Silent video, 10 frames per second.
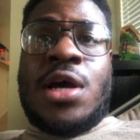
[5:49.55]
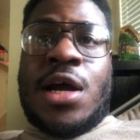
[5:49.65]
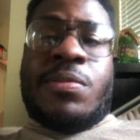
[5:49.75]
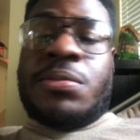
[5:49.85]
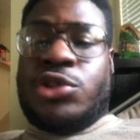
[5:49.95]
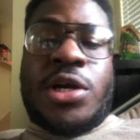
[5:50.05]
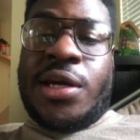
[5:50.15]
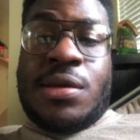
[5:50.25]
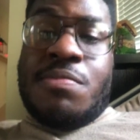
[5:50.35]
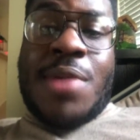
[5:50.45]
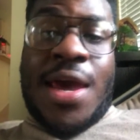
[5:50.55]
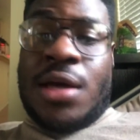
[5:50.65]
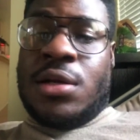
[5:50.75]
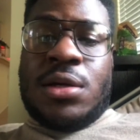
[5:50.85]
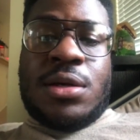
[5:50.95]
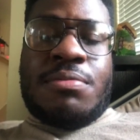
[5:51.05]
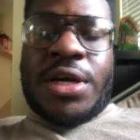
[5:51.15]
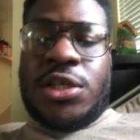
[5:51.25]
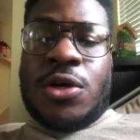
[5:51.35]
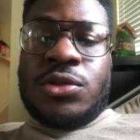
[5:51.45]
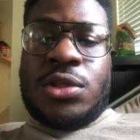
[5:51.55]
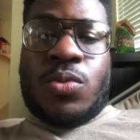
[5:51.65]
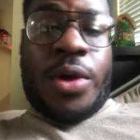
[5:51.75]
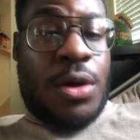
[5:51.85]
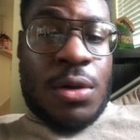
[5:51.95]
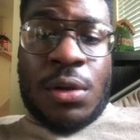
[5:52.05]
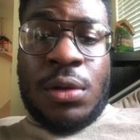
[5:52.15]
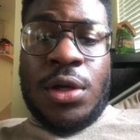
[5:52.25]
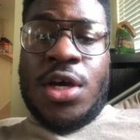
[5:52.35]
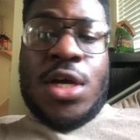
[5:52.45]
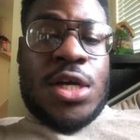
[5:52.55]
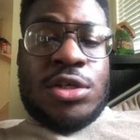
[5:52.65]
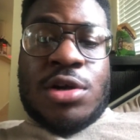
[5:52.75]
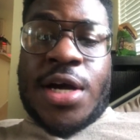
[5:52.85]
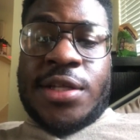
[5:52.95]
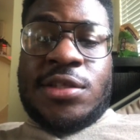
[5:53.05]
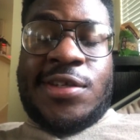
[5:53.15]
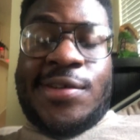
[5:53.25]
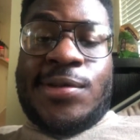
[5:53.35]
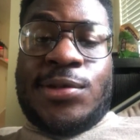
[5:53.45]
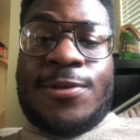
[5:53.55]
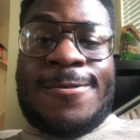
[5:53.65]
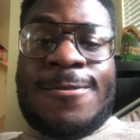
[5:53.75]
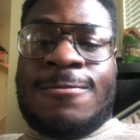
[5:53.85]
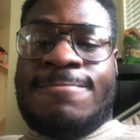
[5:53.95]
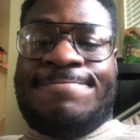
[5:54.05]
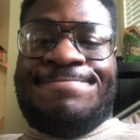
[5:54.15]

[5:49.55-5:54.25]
I remember trying to command my toes to wiggle, trying to